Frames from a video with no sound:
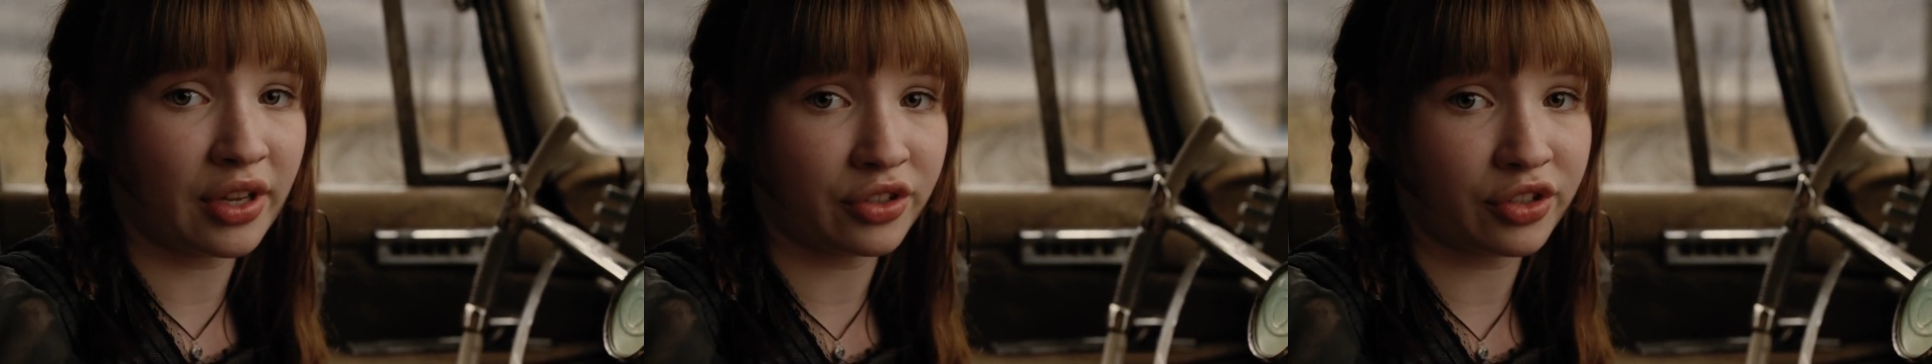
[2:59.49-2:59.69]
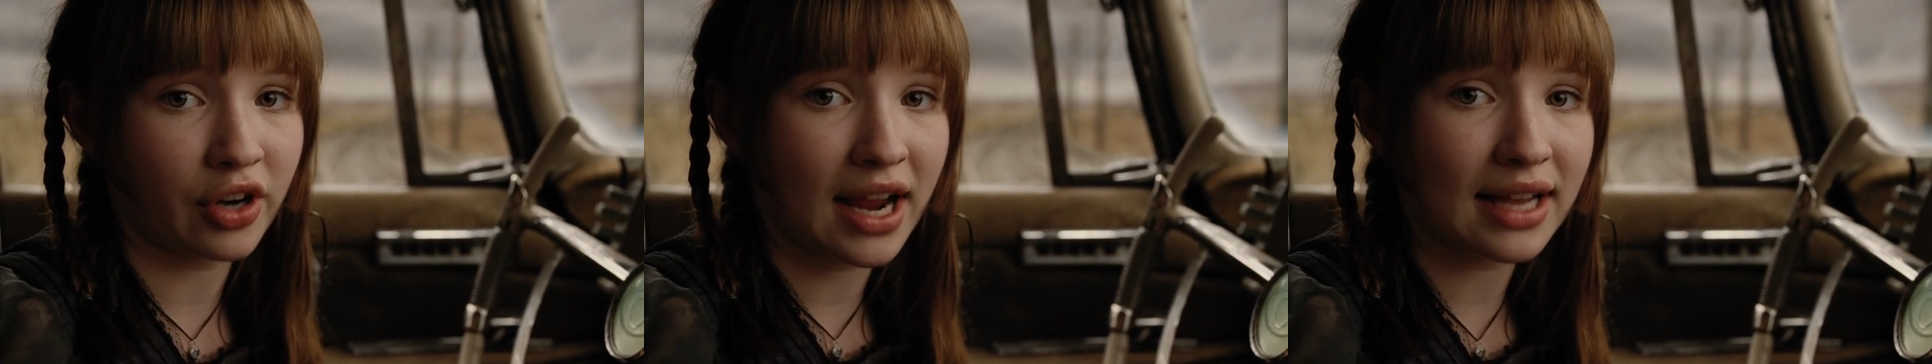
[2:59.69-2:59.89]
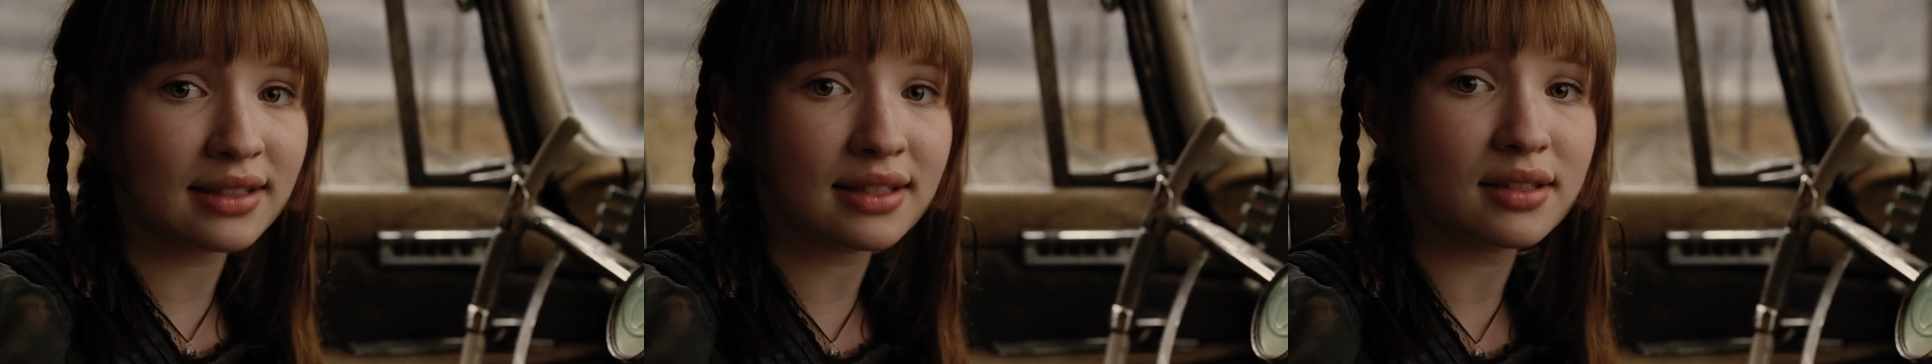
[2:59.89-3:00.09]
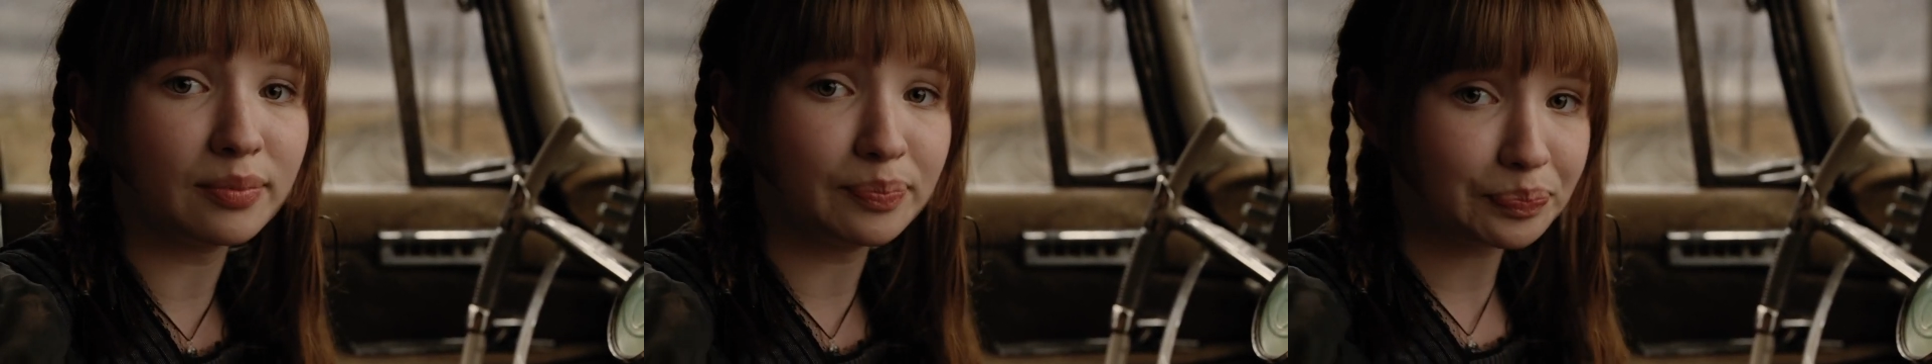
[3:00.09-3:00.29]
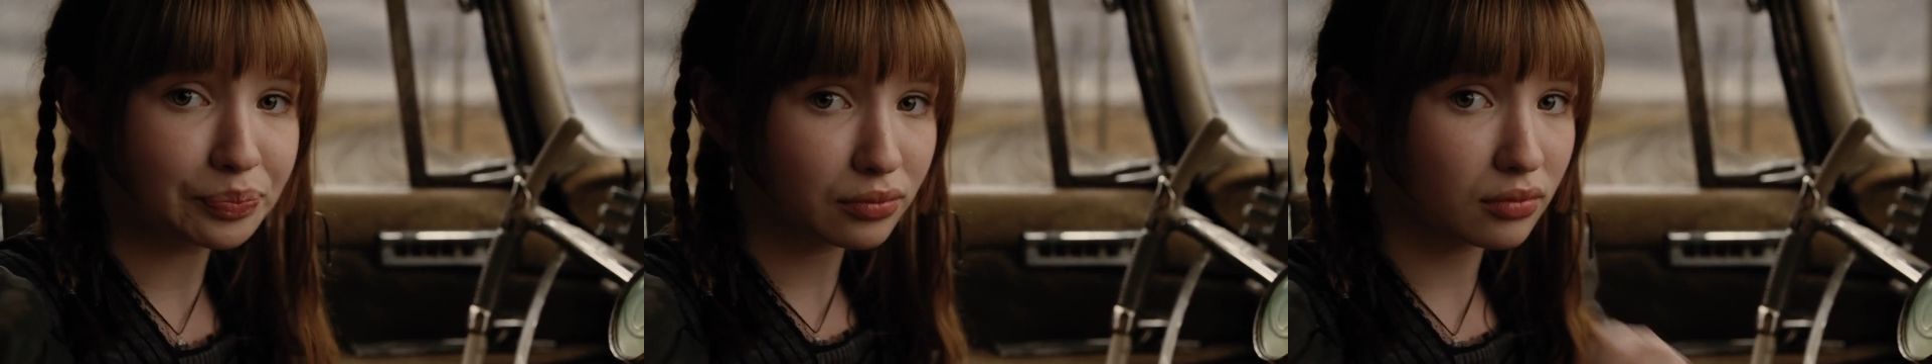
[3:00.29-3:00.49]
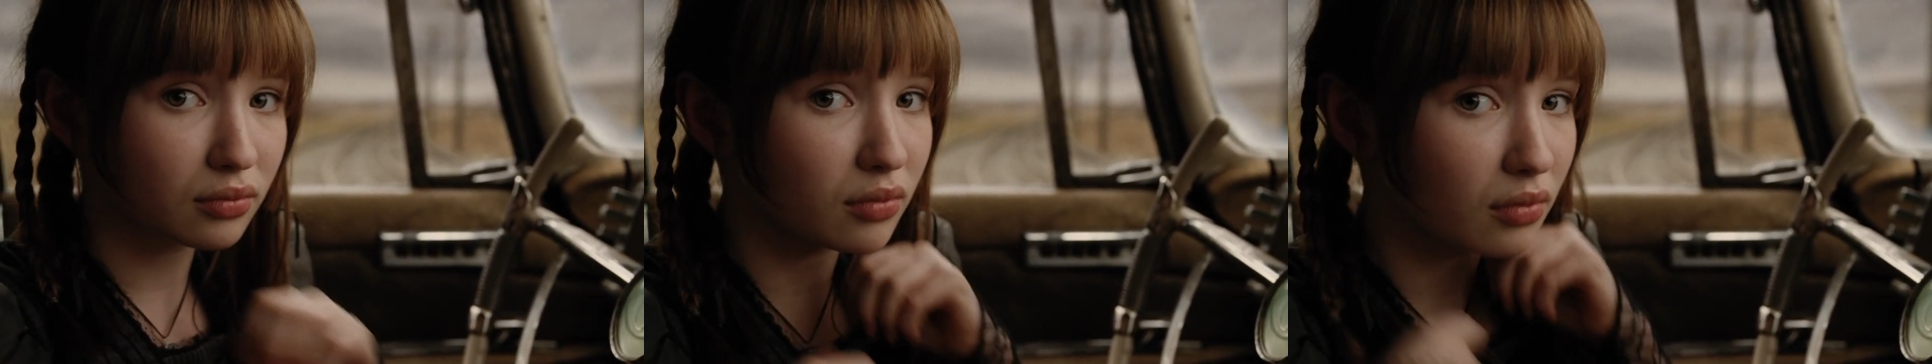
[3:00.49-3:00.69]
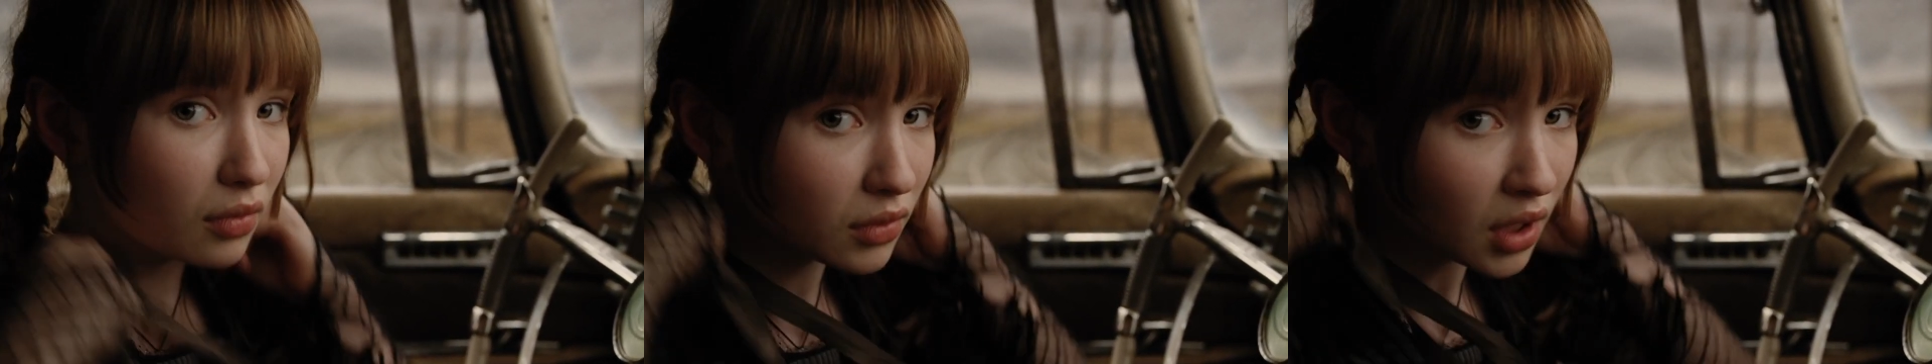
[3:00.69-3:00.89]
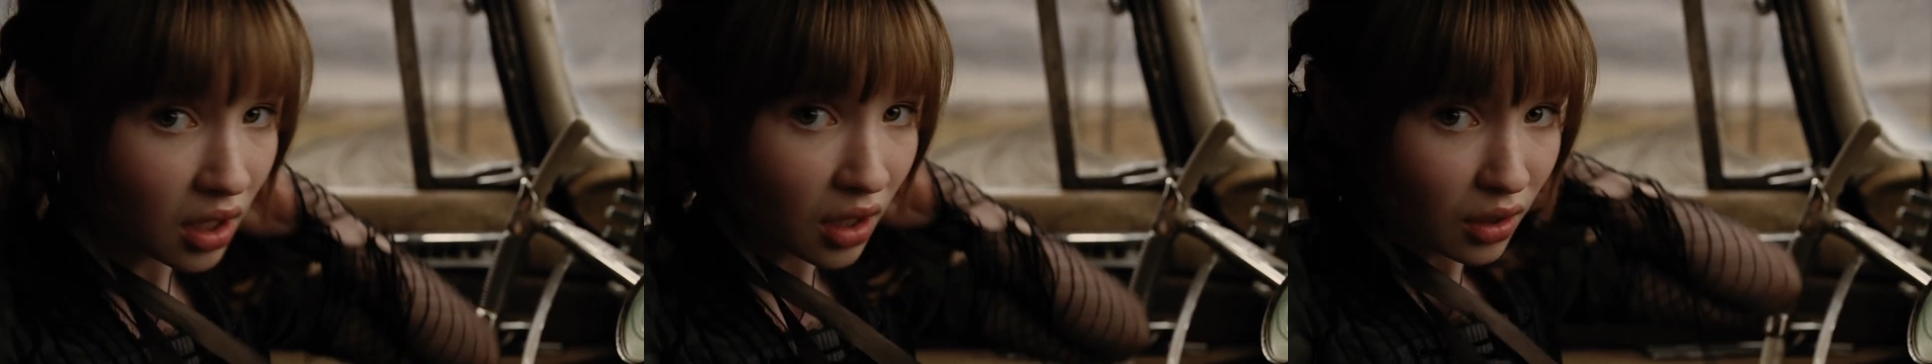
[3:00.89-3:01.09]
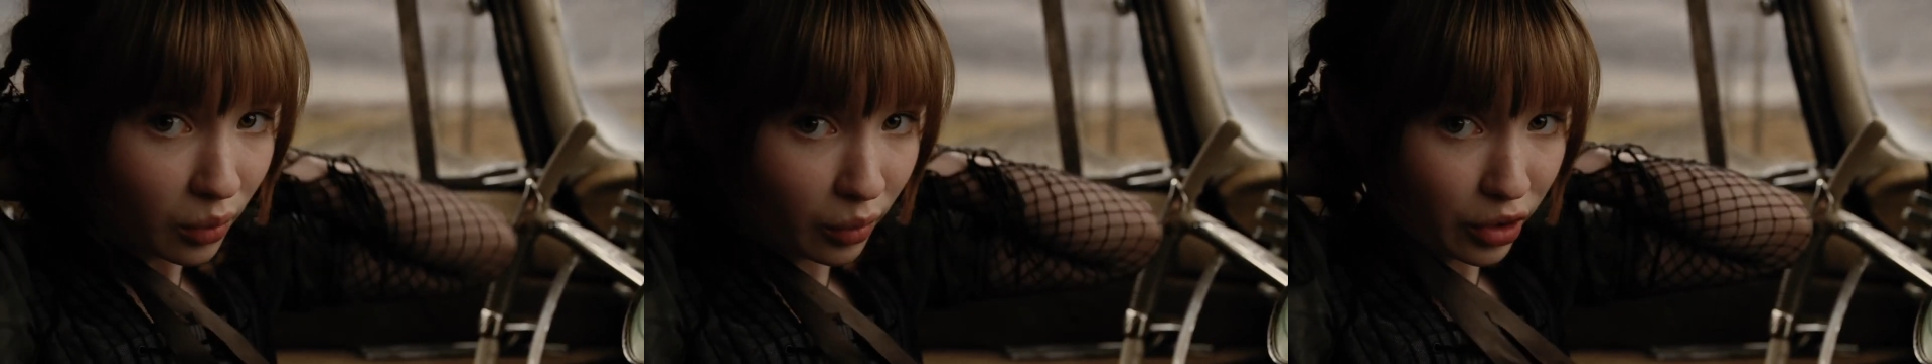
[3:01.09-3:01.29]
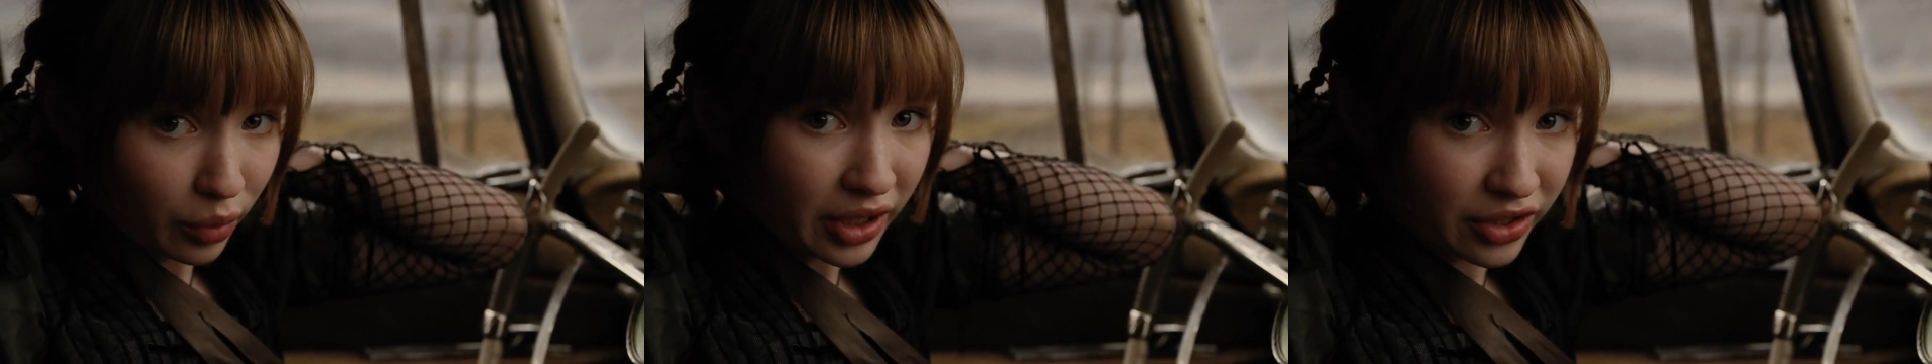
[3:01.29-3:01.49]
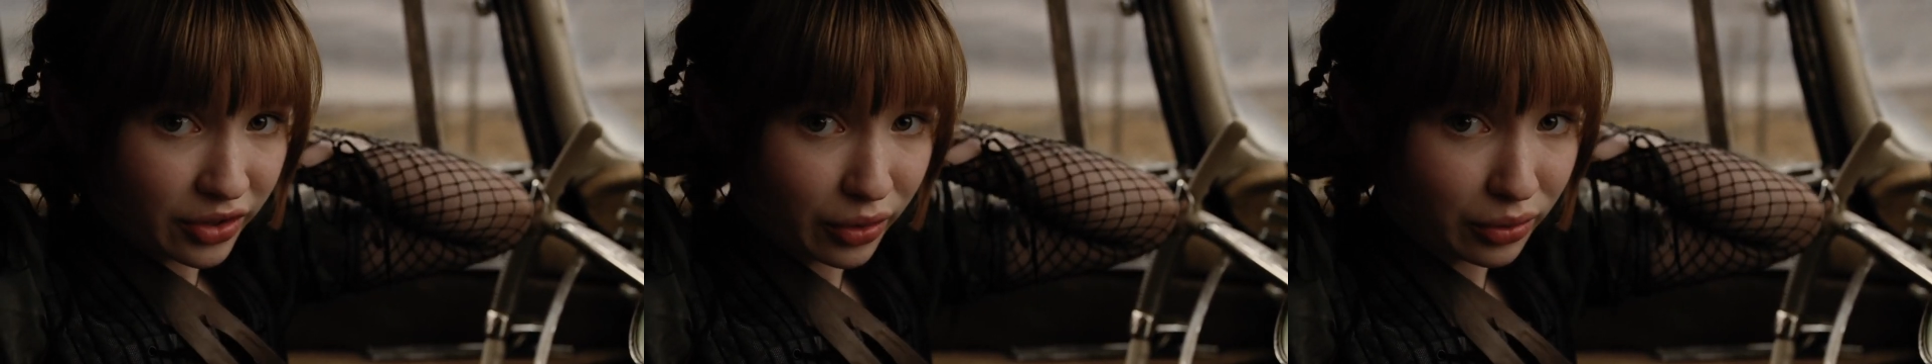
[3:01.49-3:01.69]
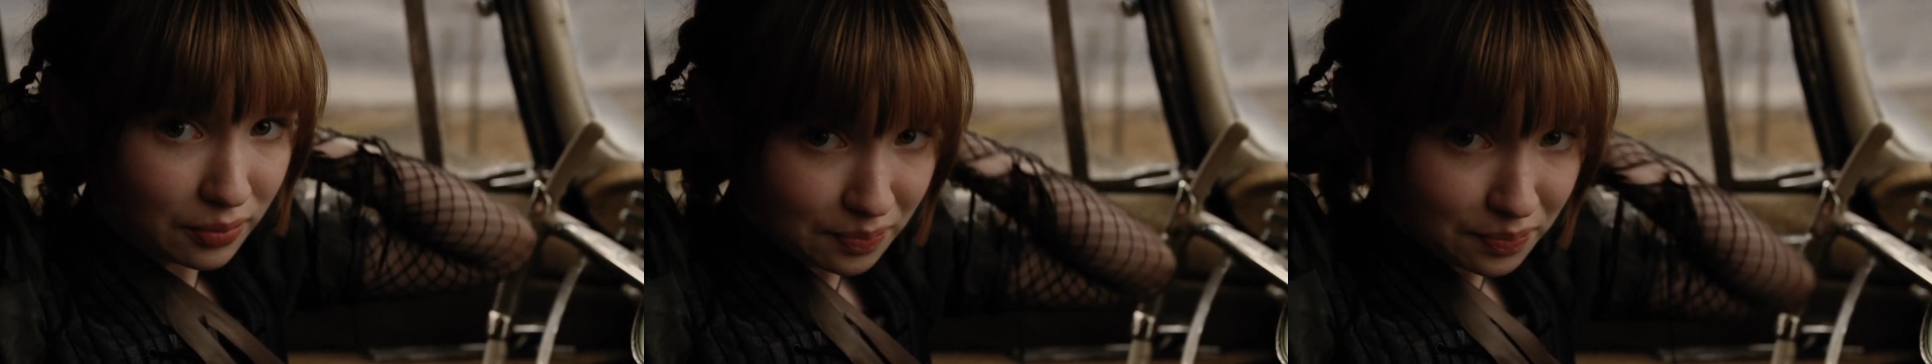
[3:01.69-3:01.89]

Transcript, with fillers: on trains? What do we do?